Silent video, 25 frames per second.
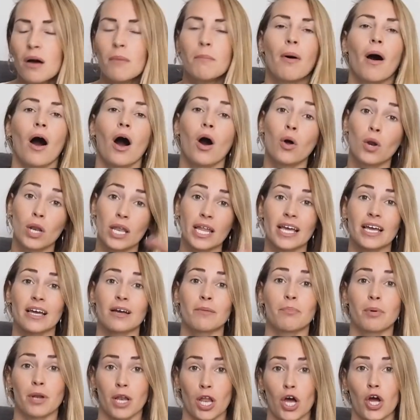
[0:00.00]
But I'll
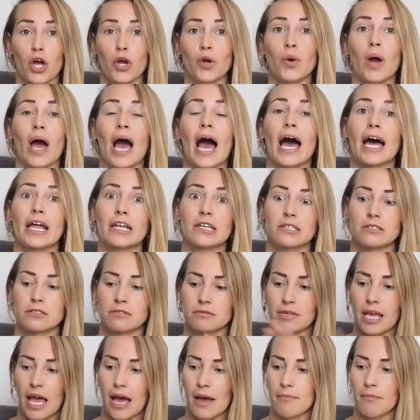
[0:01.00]
link below and
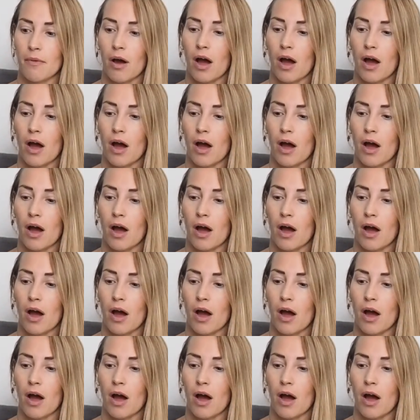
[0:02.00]
yeah.